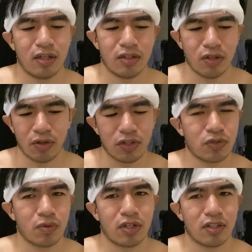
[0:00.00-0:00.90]
No,
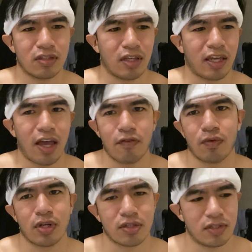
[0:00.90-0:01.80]
this one, it's
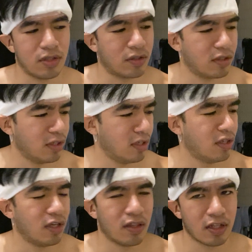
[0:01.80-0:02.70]
halfway to silk,
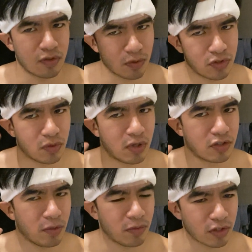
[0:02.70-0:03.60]
and that's what you want.
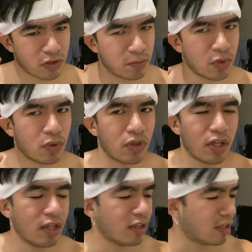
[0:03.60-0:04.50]
Something smooth
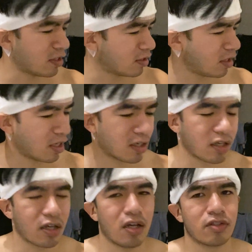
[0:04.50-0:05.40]
that's not gonna
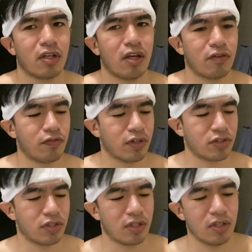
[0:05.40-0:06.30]
cause a lot of
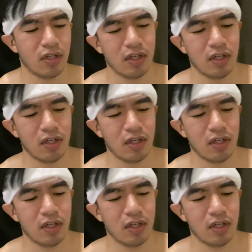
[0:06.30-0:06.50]
friction.